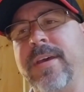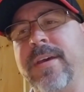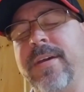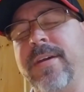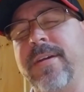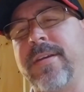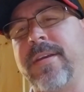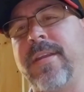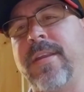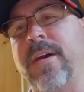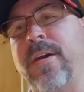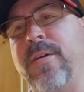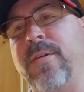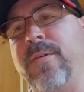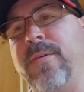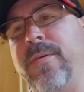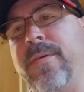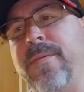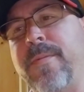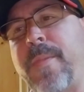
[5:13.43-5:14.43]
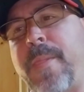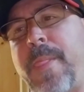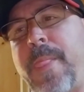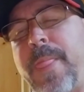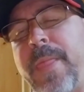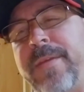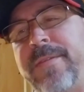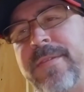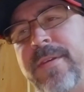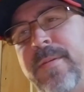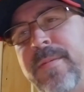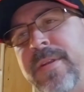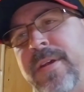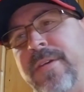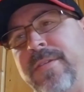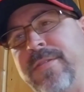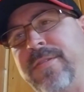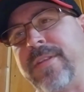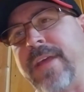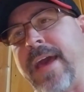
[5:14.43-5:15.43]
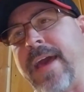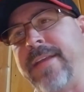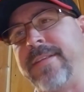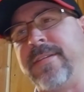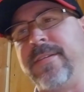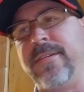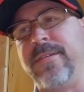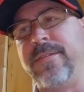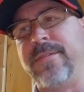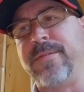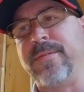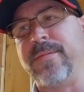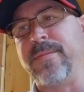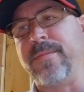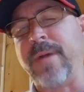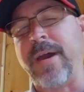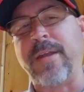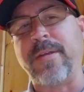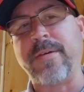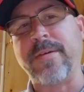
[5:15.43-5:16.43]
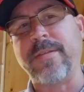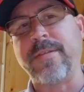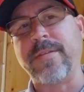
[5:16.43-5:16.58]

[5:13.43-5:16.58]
you know, some of those statues might